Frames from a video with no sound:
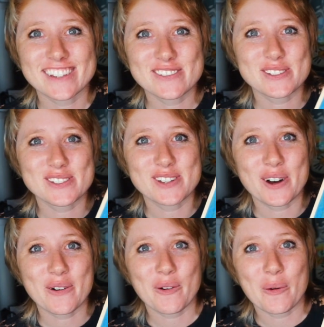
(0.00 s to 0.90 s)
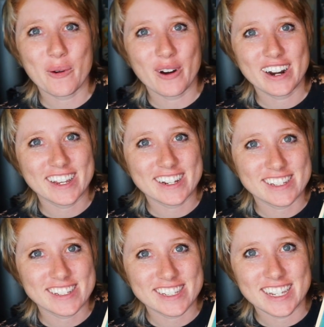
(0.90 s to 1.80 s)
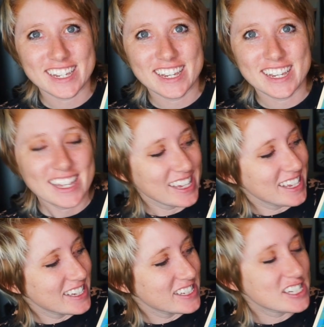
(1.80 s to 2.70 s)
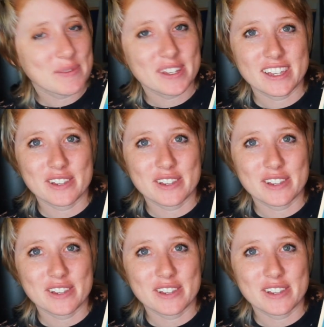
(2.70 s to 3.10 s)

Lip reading: it was so rewarding to see something that you